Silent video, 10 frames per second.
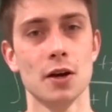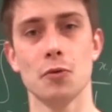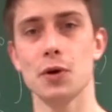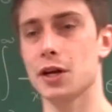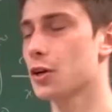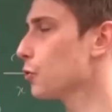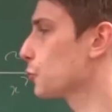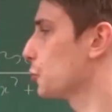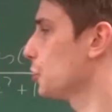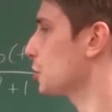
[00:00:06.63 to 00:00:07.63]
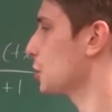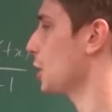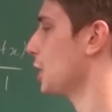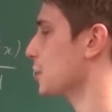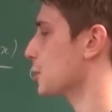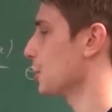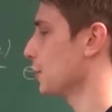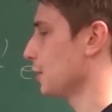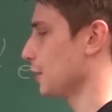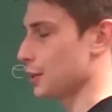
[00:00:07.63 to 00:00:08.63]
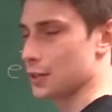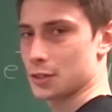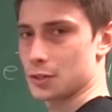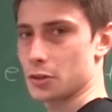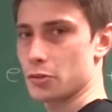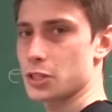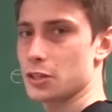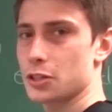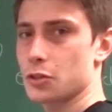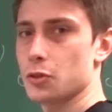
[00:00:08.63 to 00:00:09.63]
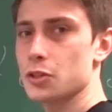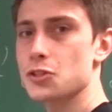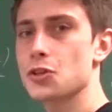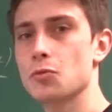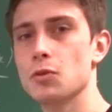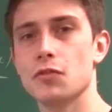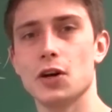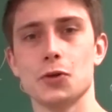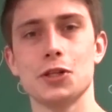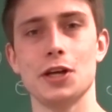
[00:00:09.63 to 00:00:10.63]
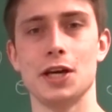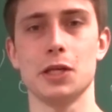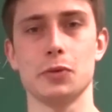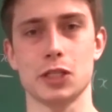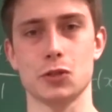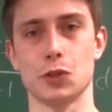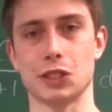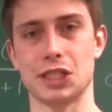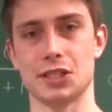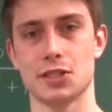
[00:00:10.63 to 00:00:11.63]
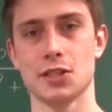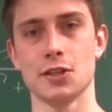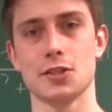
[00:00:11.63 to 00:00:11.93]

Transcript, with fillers: We are going to interchange those integrals without any restrictions.